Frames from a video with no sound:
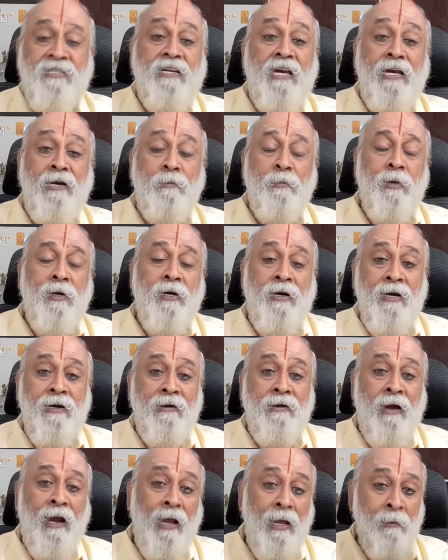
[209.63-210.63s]
statement
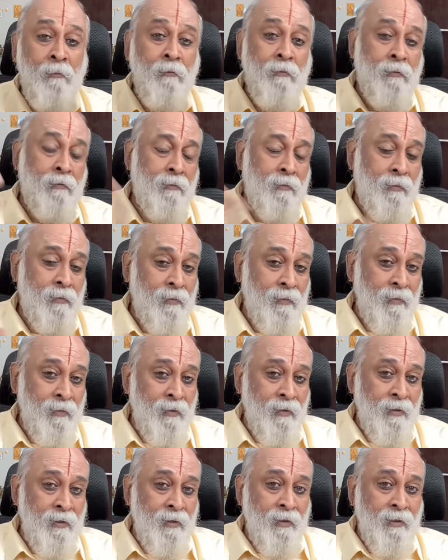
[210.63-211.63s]
and claim
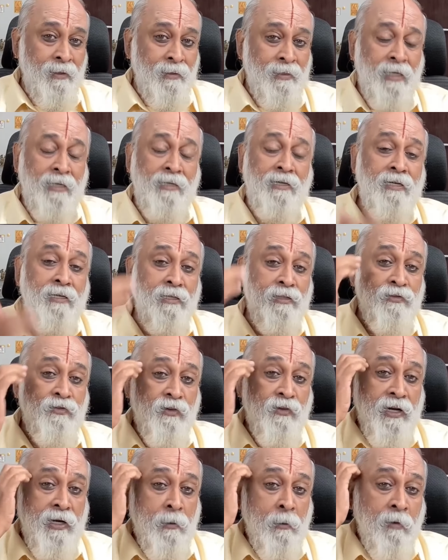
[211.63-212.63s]
that it
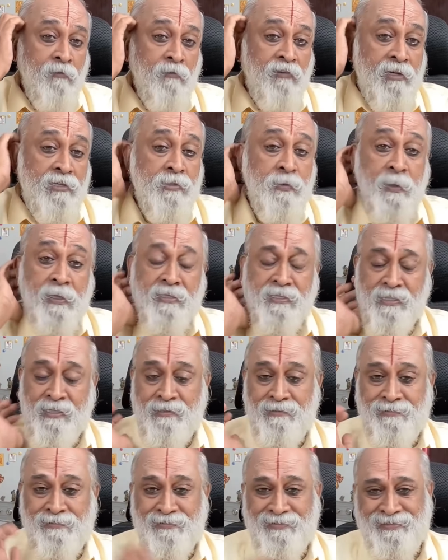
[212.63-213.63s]
is freedom of
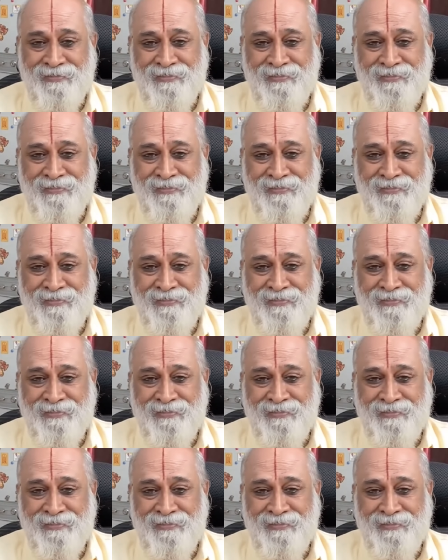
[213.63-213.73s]
expression.